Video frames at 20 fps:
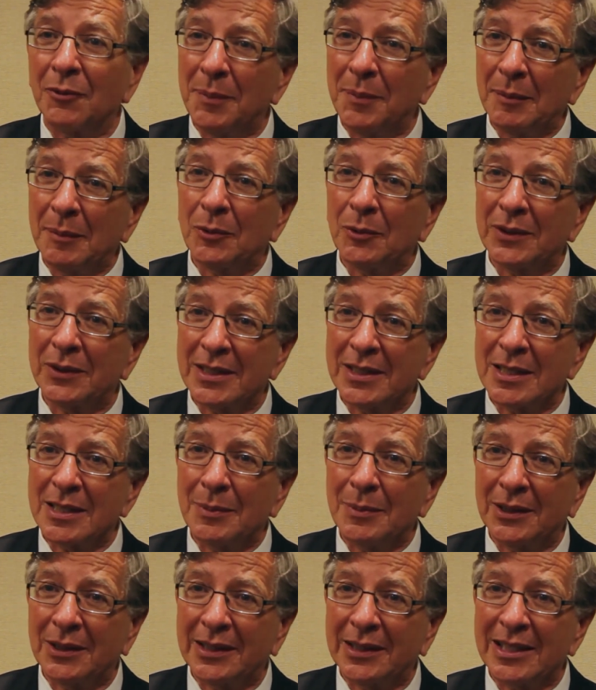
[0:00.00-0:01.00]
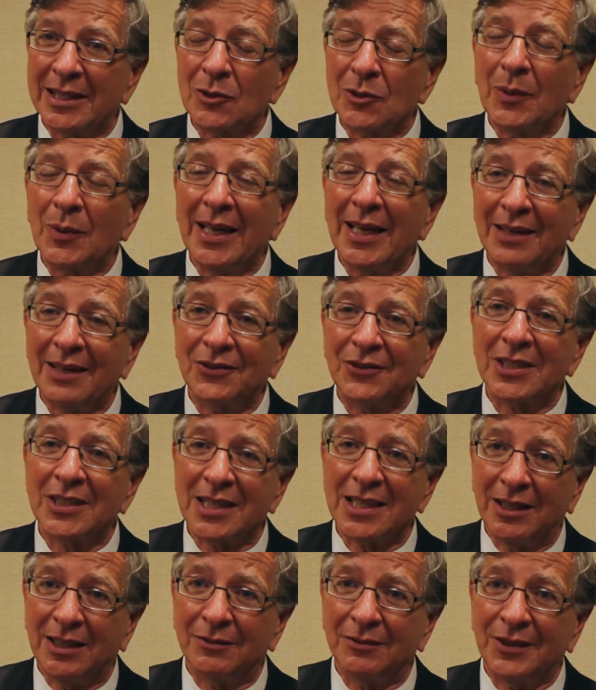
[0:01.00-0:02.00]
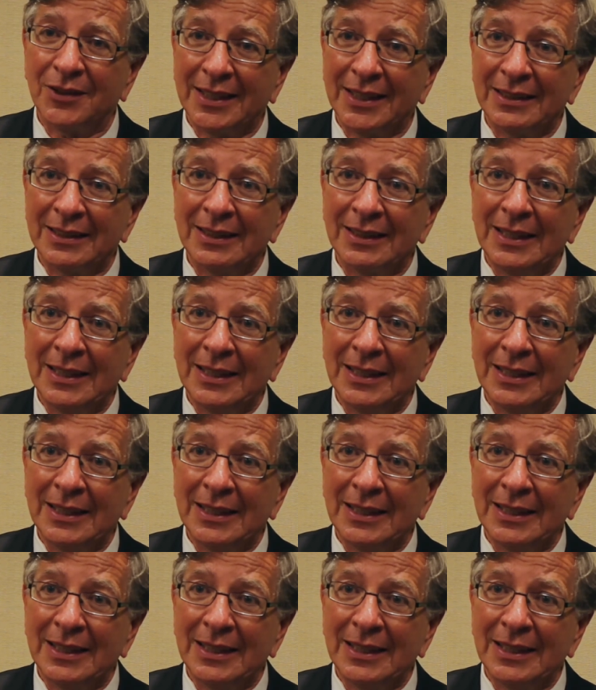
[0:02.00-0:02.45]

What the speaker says: people with disabilities. We have to solve that.